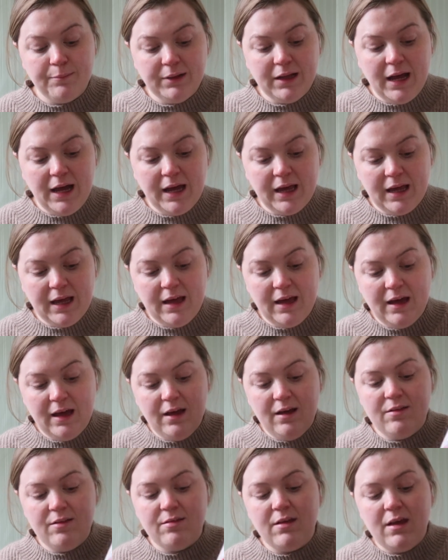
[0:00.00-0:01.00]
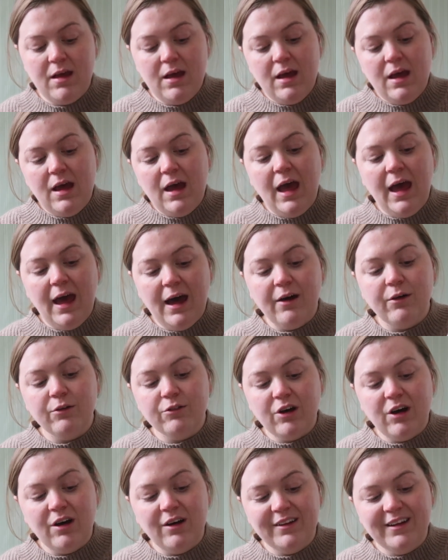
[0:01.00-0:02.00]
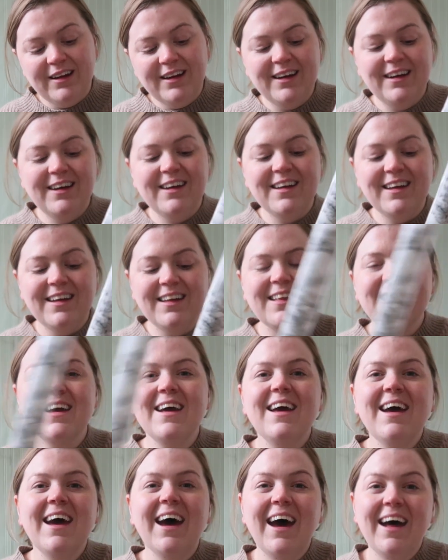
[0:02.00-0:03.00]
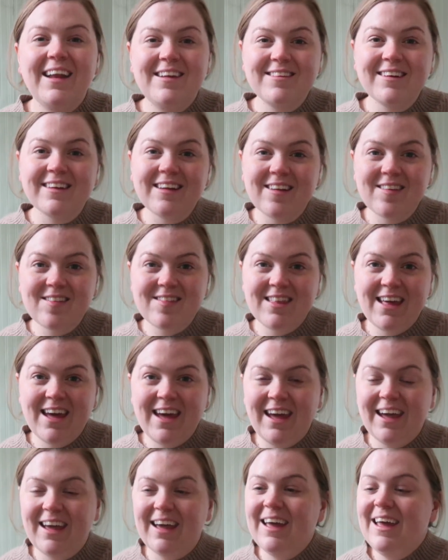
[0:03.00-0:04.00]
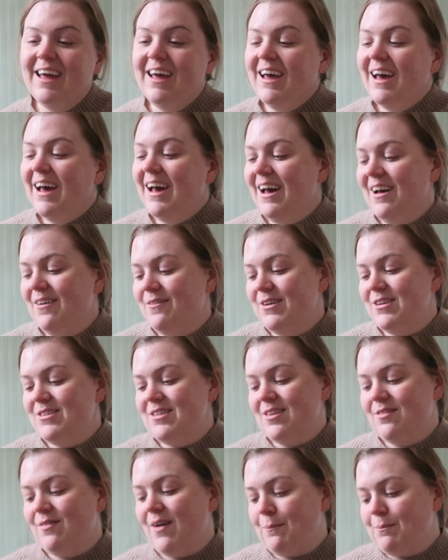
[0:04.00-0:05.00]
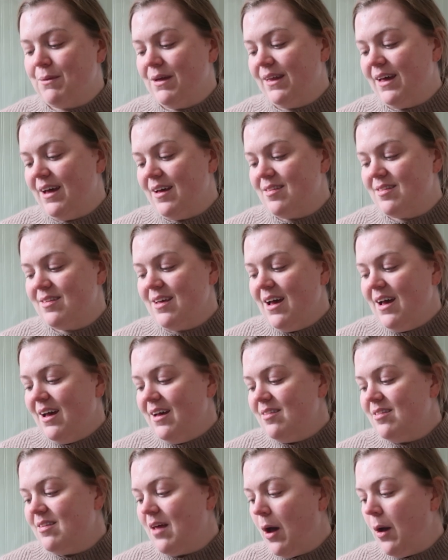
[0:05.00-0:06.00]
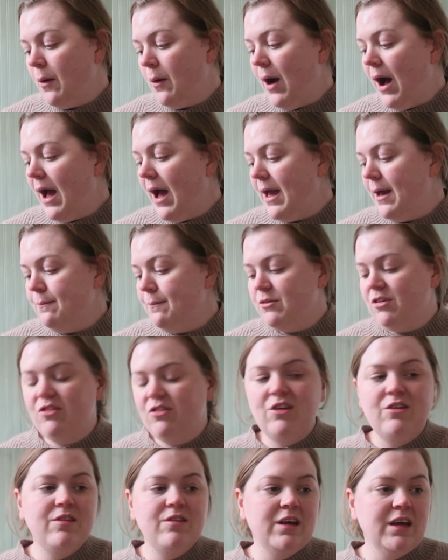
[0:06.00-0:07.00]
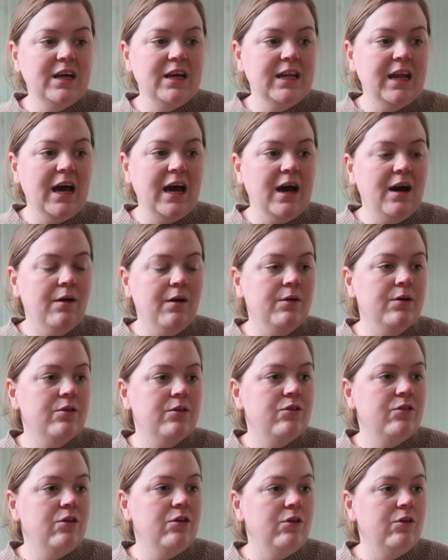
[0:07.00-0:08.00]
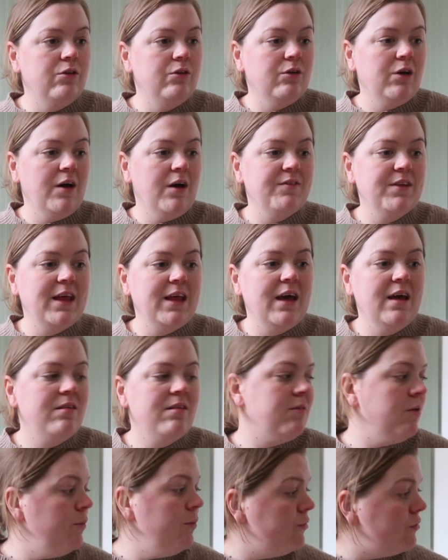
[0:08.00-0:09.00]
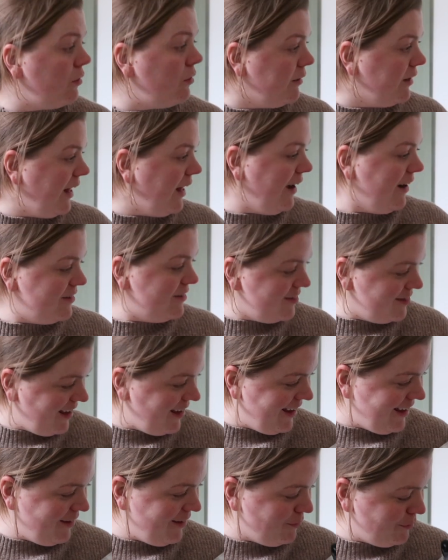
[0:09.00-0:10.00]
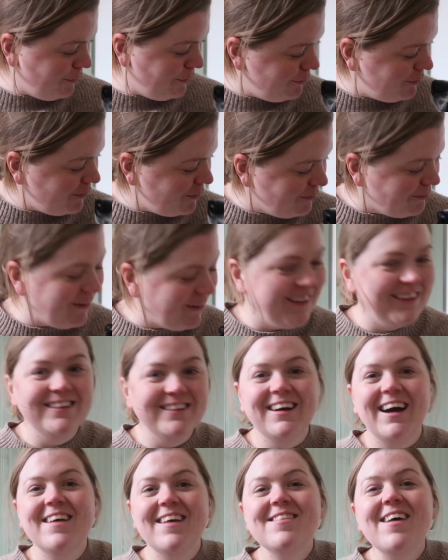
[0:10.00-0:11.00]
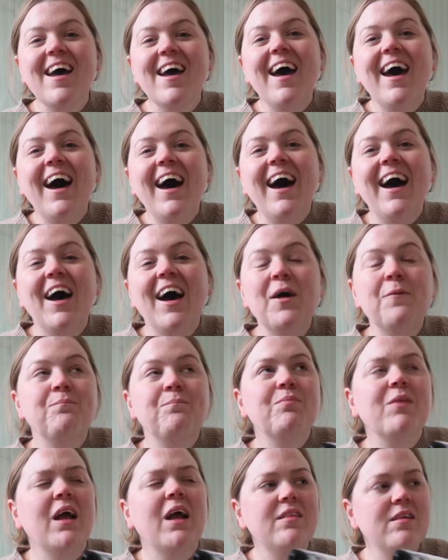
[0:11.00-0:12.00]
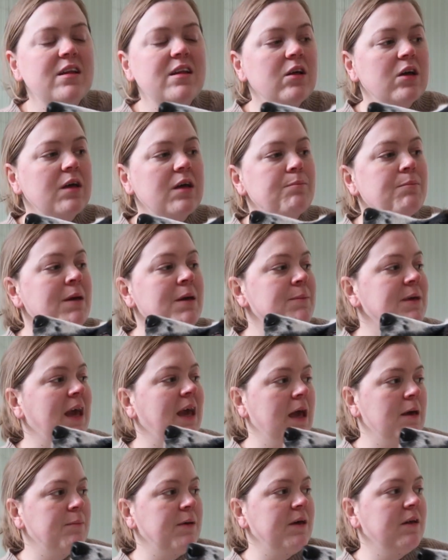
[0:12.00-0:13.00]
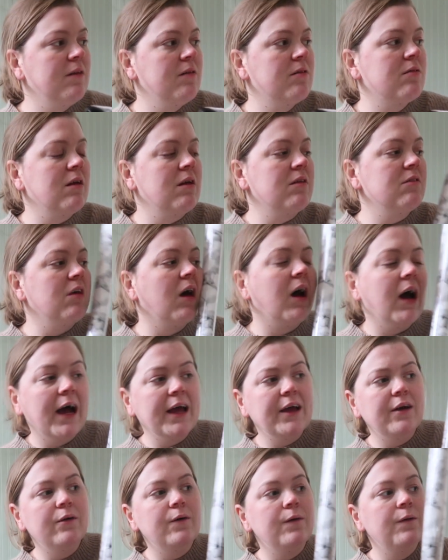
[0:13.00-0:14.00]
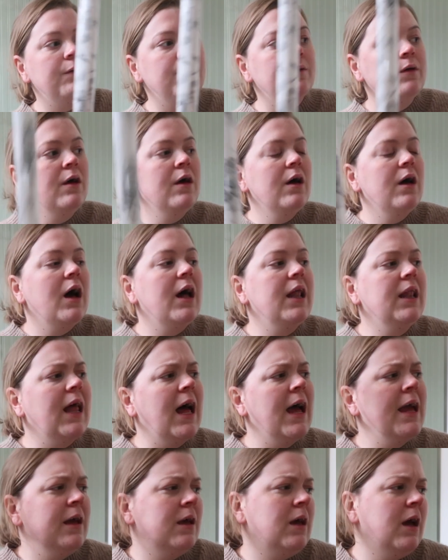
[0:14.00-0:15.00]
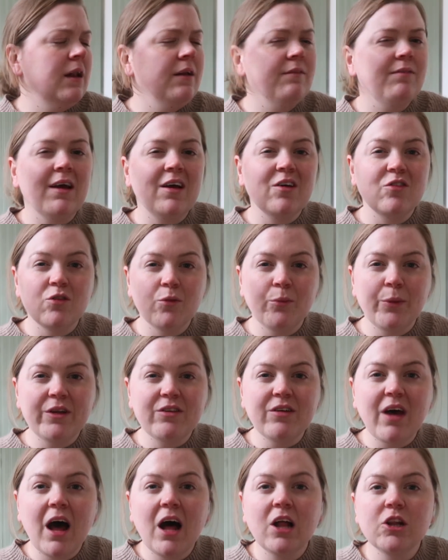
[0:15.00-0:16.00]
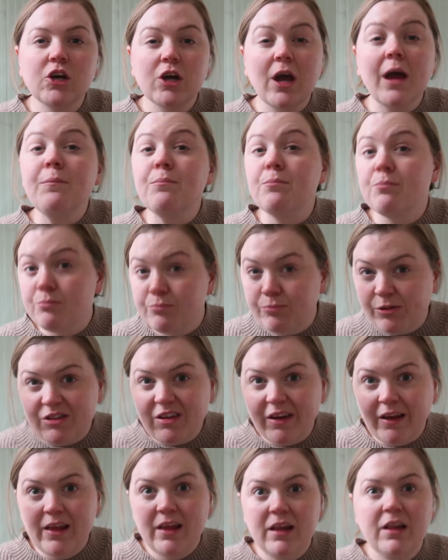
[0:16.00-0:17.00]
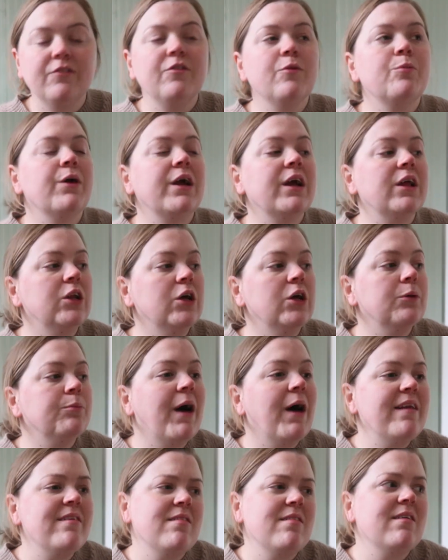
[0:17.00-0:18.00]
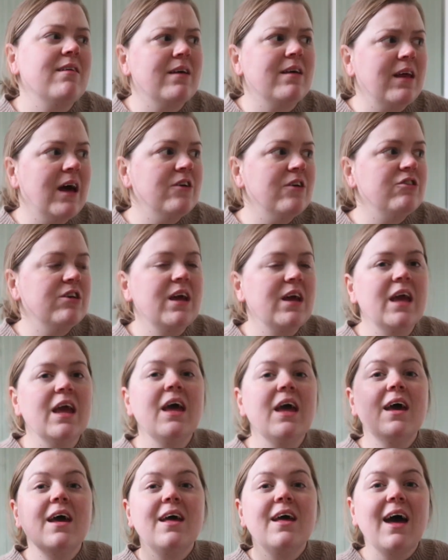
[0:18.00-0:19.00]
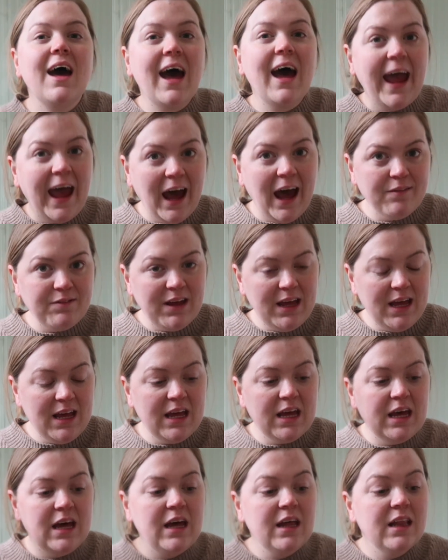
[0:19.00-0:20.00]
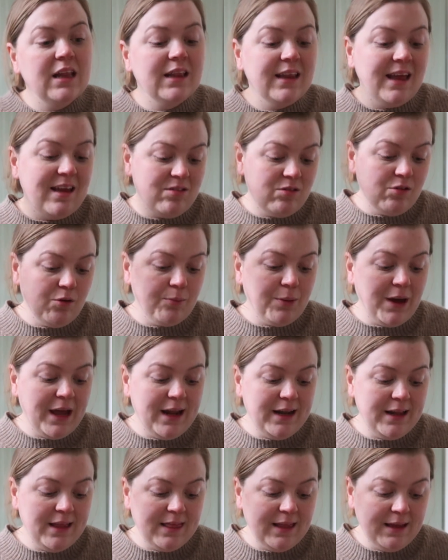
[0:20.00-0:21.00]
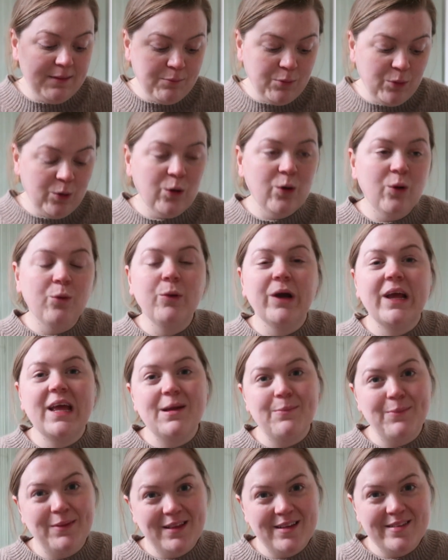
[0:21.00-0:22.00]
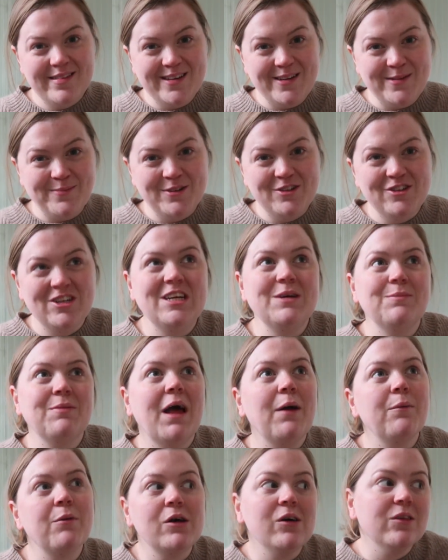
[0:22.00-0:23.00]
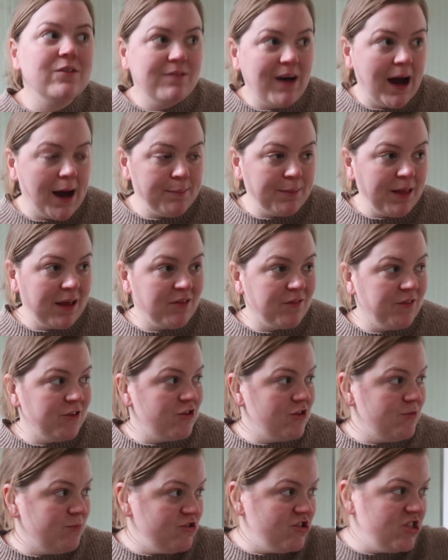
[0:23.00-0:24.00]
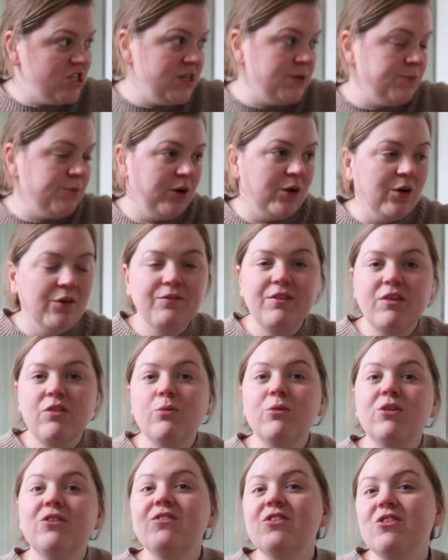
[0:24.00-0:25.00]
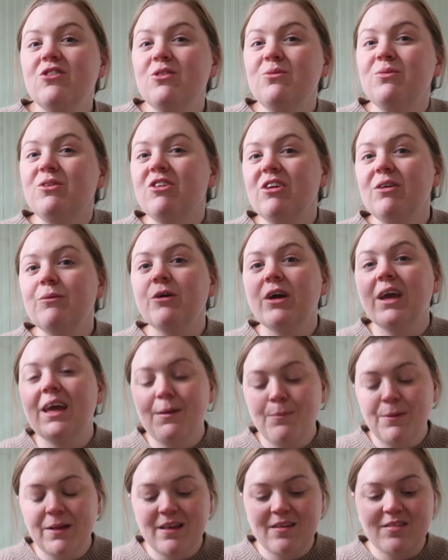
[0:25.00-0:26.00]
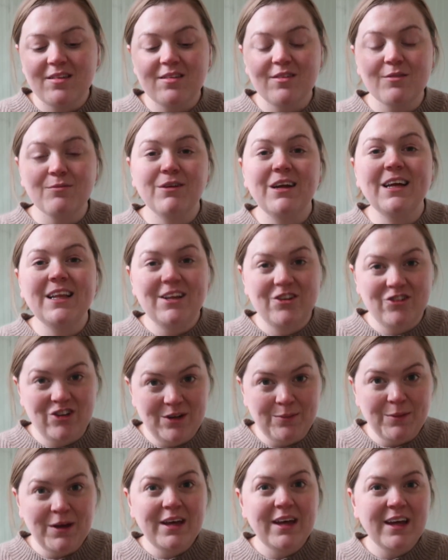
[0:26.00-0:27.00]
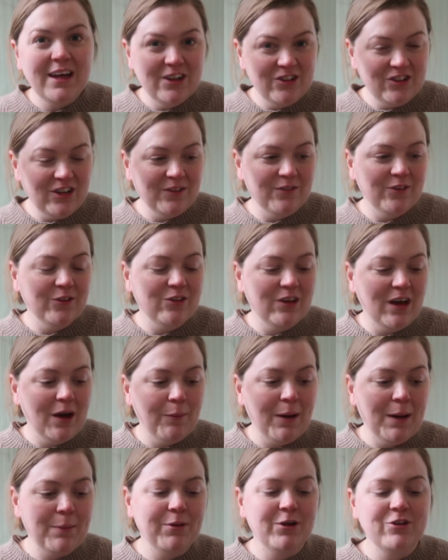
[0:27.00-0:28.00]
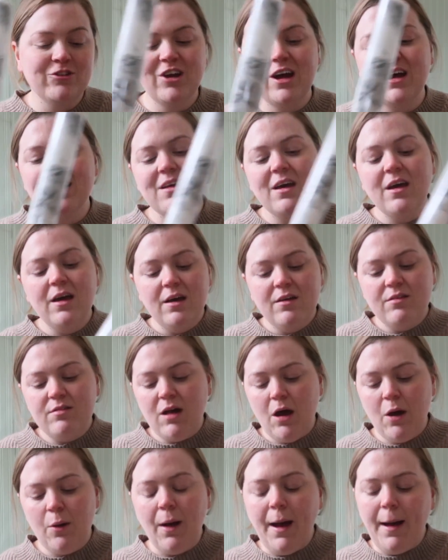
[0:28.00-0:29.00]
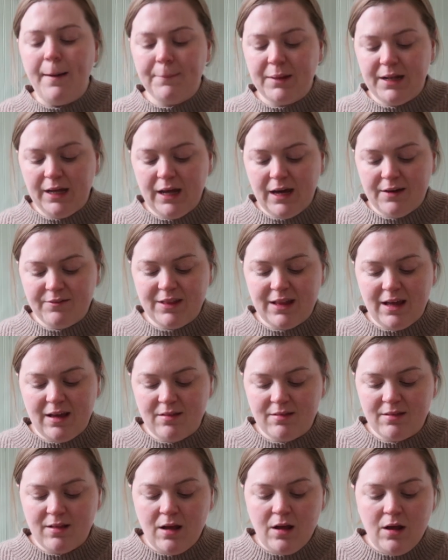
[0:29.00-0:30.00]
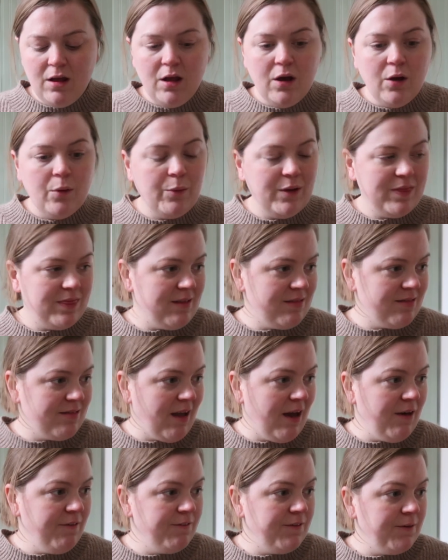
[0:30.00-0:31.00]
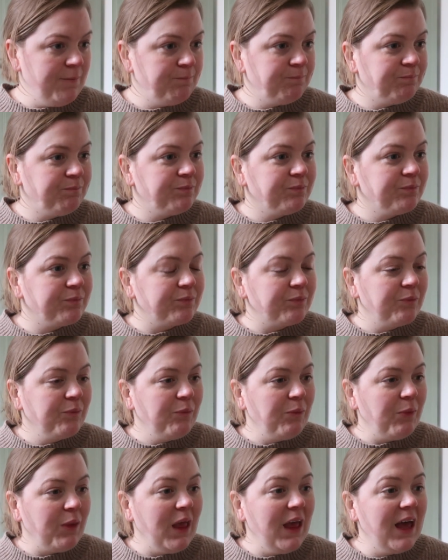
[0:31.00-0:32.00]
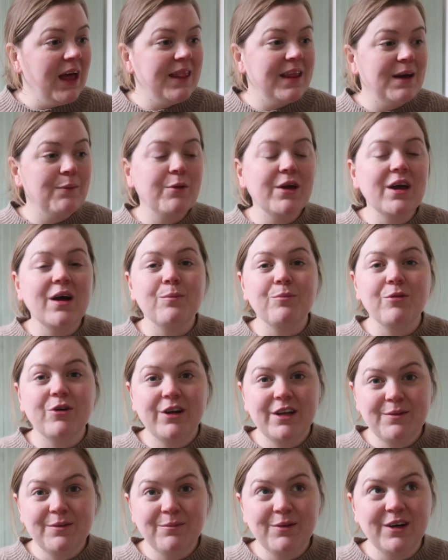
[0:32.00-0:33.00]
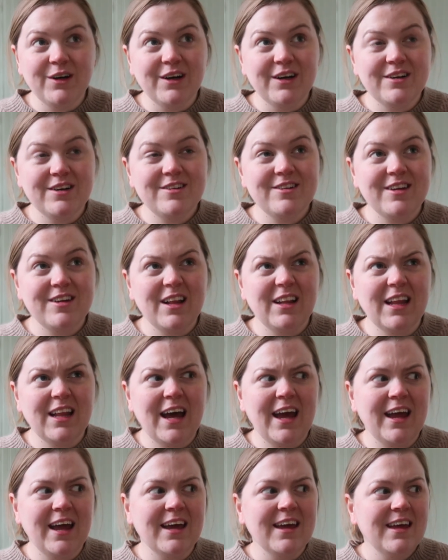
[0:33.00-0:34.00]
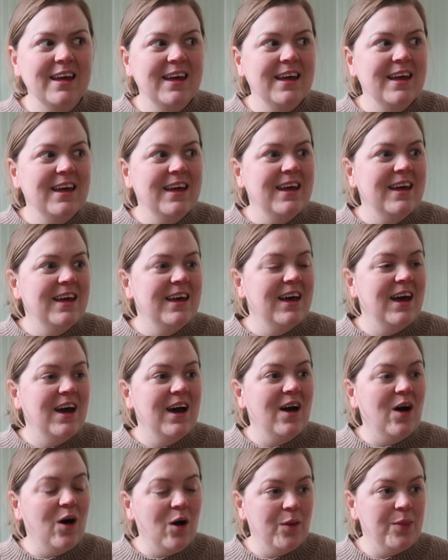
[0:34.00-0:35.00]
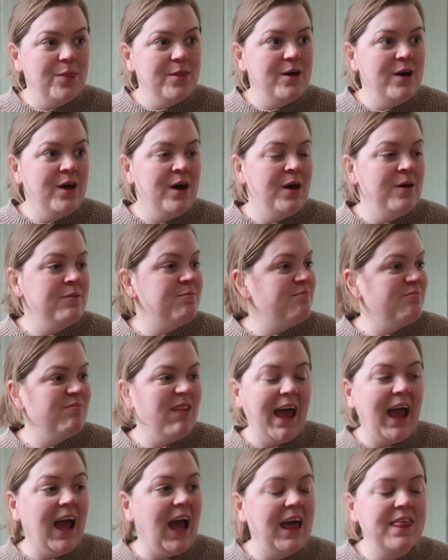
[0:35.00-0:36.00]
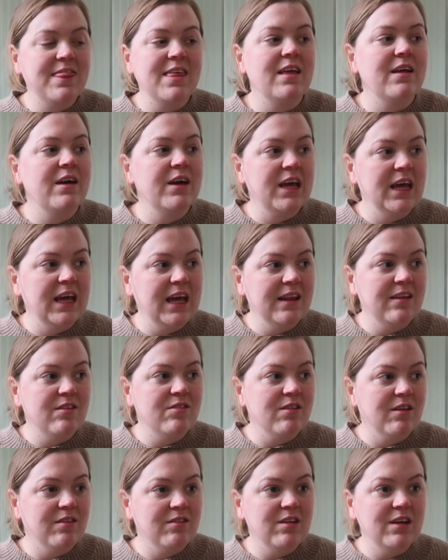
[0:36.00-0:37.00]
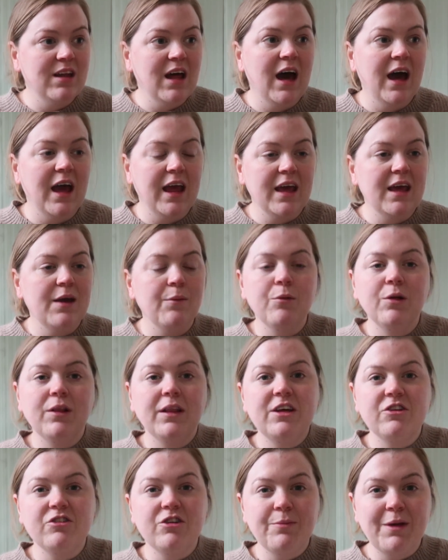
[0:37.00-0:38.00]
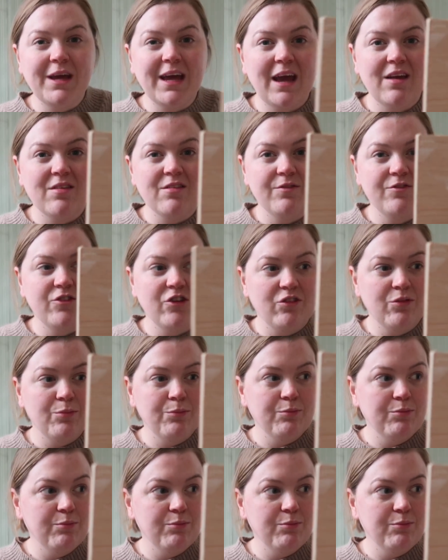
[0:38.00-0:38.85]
Like, it has held on and done its thing, which is fabulous. So I am just using it now to cover this. Oh, sorry, I just hit you, so I do apologise. I did look at maybe getting peel and stick tile. I like kind of like a subway tile look. I particularly love a brick look, but I decided actually I have it here, let's not buy anything more. We're keeping this super cheap. Like, we got fireplace for super cheap, we've got this wood for super cheap. We're keeping this as a really cheap and cheerful DIY project. So I'm going to cover this with this stuff, and then we are pretty much like on the, like, I think we can get this done tonight. It will literally be a case of just